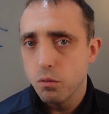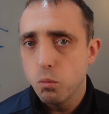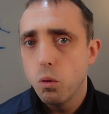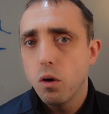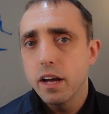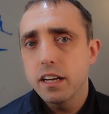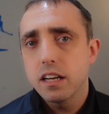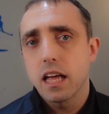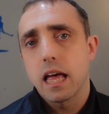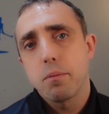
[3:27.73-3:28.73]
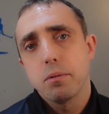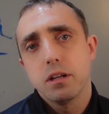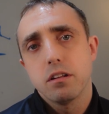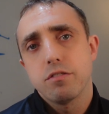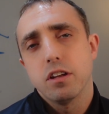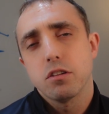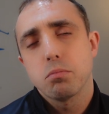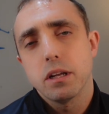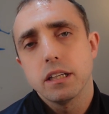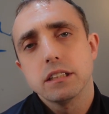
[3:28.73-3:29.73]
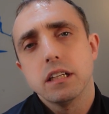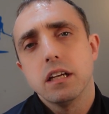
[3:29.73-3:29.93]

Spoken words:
why did it happen in the first place?